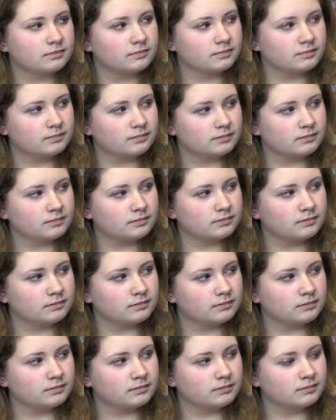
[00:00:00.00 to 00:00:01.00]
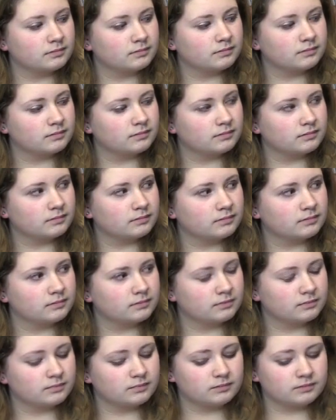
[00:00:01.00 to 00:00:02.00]

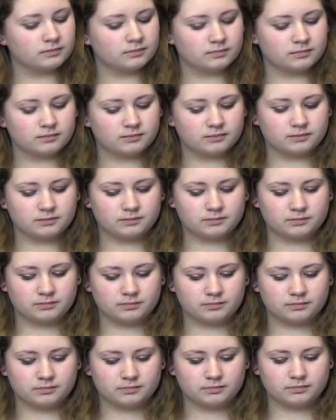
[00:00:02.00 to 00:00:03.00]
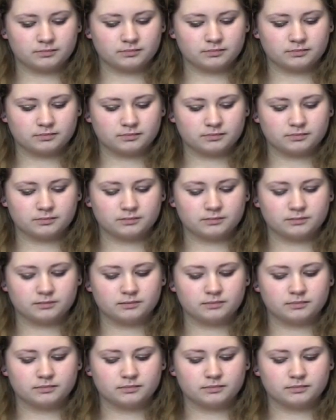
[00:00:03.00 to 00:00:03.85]
No words are spoken by the person on screen.